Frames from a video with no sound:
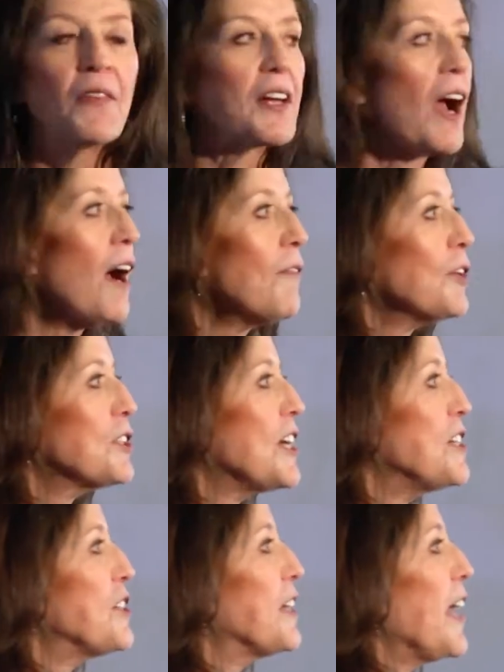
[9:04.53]
The
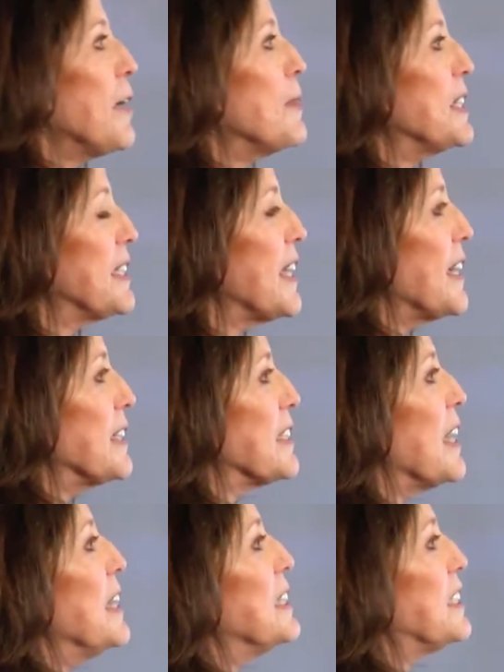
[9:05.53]
conversation game is
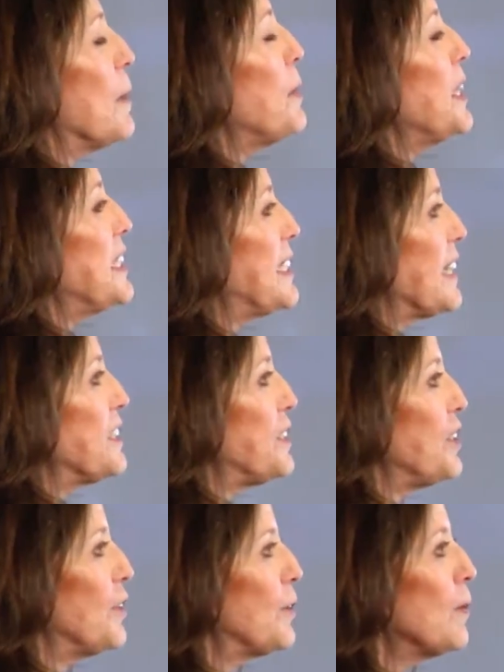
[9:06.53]
this. Somebody says
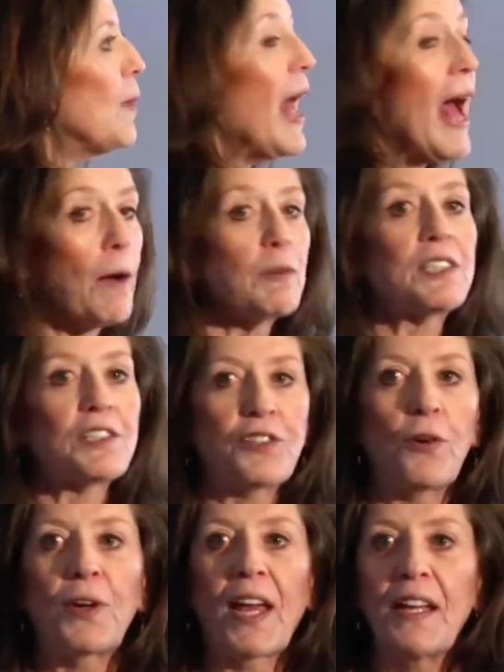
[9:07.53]
to you, how was the
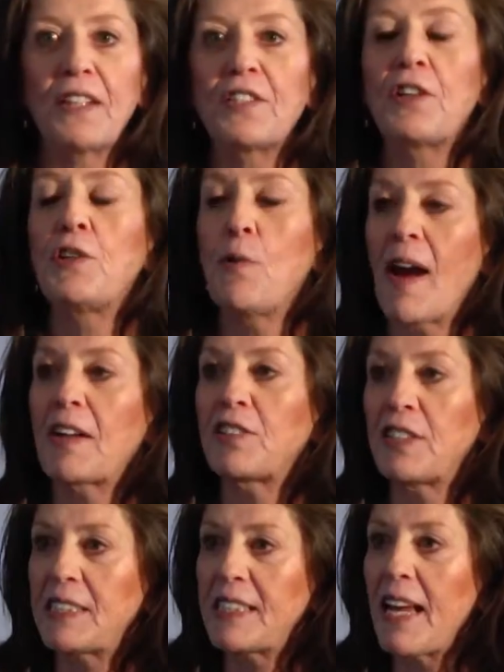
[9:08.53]
showcase? You
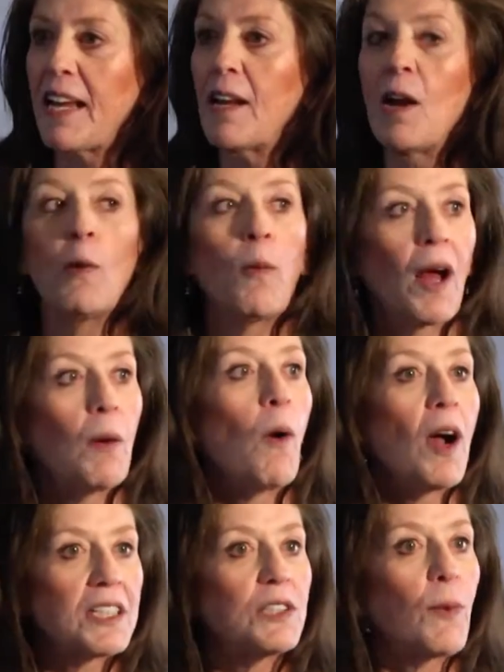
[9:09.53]
actually say, well, I
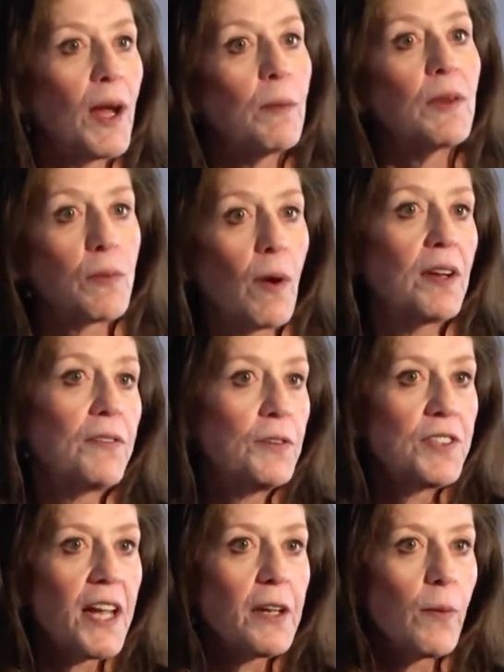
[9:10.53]
walked away with quite a few
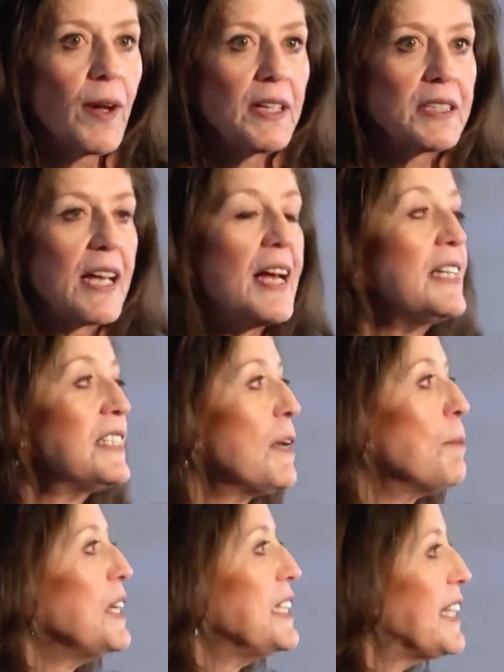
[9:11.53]
takeaways.
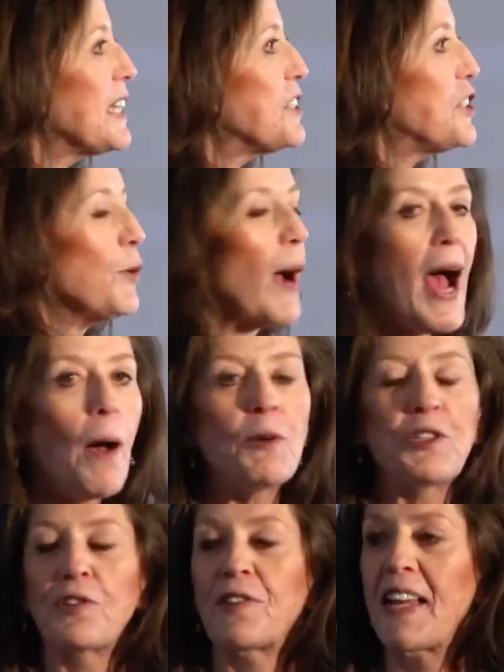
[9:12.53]
Somebody says to you, how
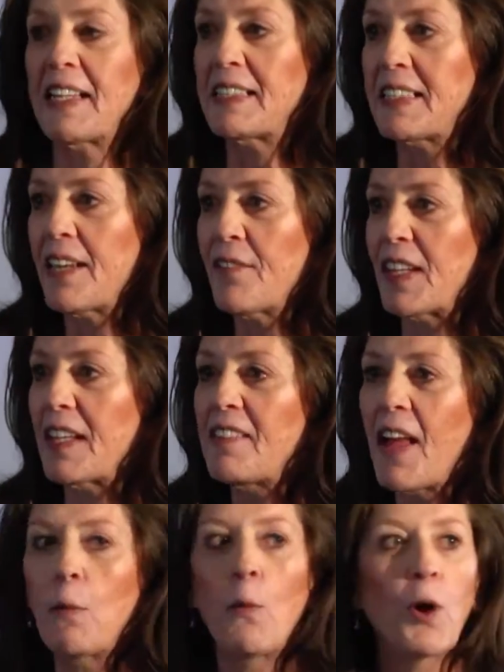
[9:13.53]
was your Thanksgiving?
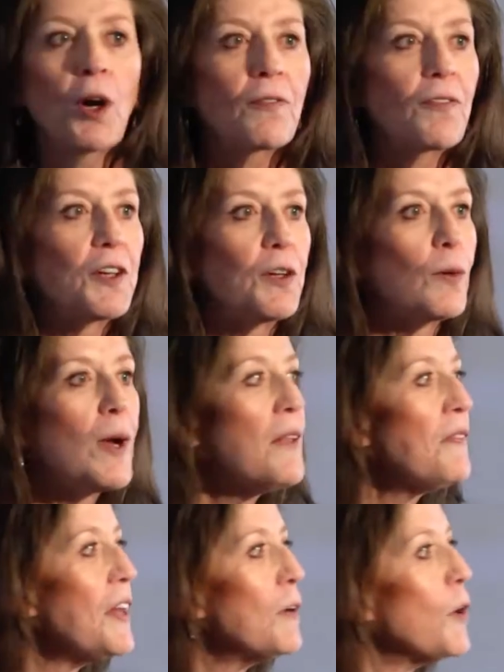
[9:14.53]
They work for you.
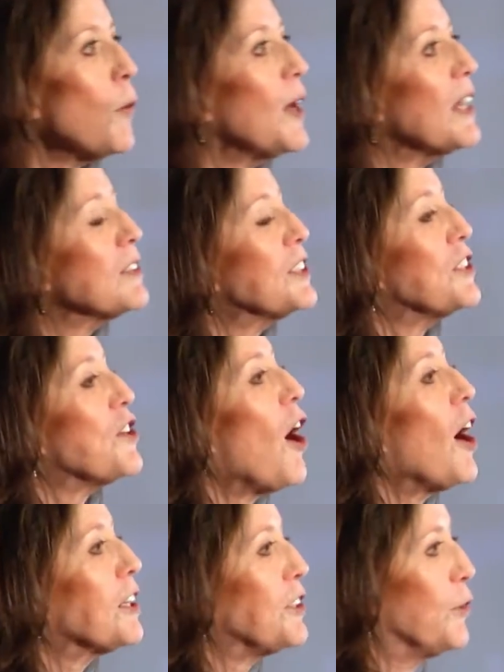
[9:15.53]
They don't know what else to
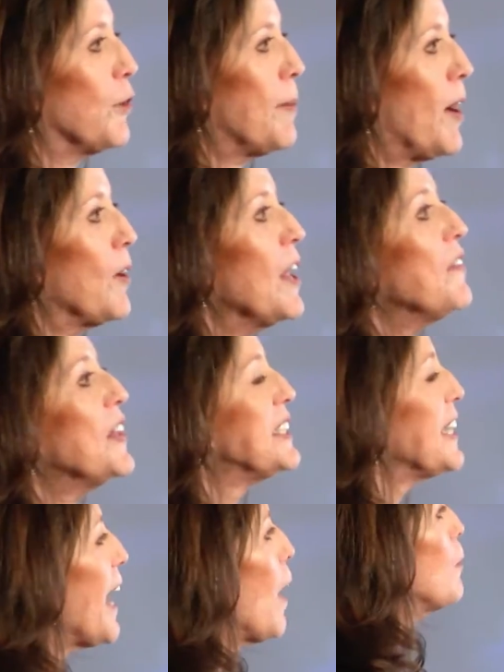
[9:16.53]
talk to you about. They
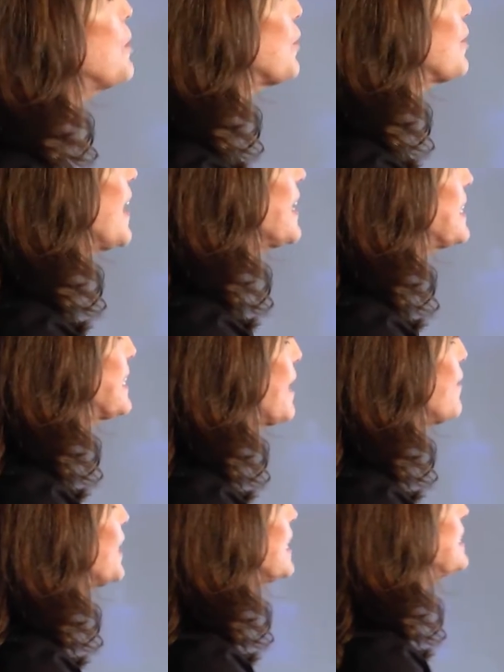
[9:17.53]
say, how was your
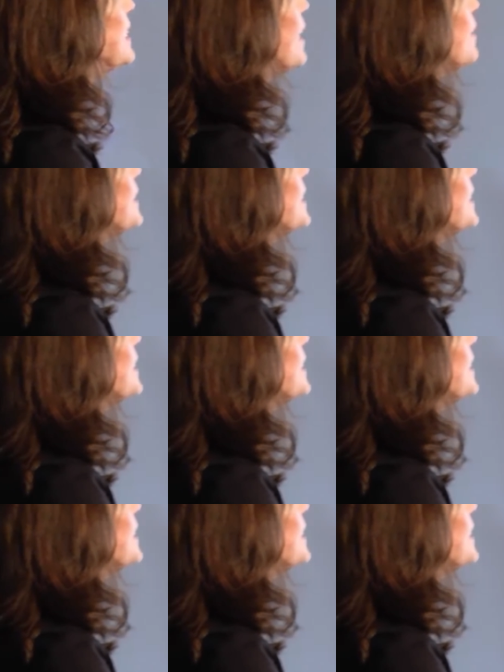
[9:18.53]
Thanksgiving? Instead